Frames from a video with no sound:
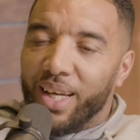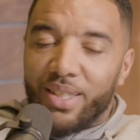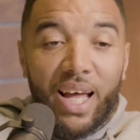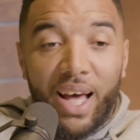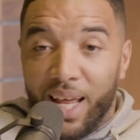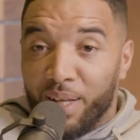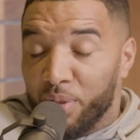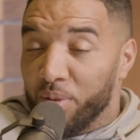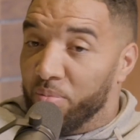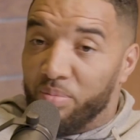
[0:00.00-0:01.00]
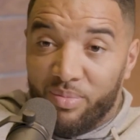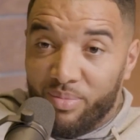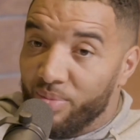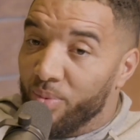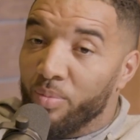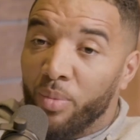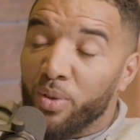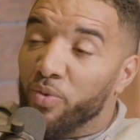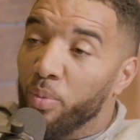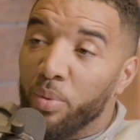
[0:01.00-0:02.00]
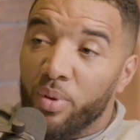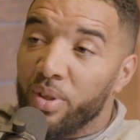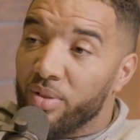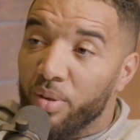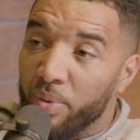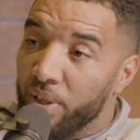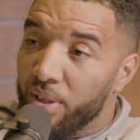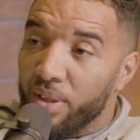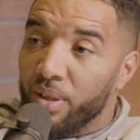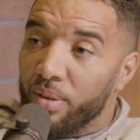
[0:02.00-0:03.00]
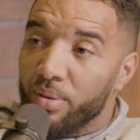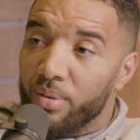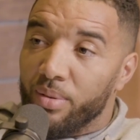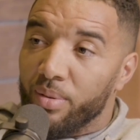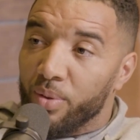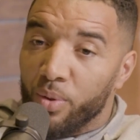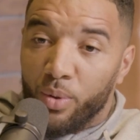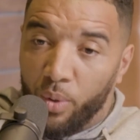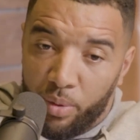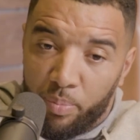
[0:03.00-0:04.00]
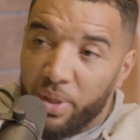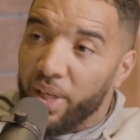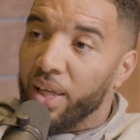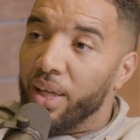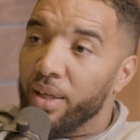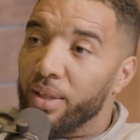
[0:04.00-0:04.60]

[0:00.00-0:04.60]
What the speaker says: He said, nah, just most footballers are a bit, you know, you're quite big, aren't you?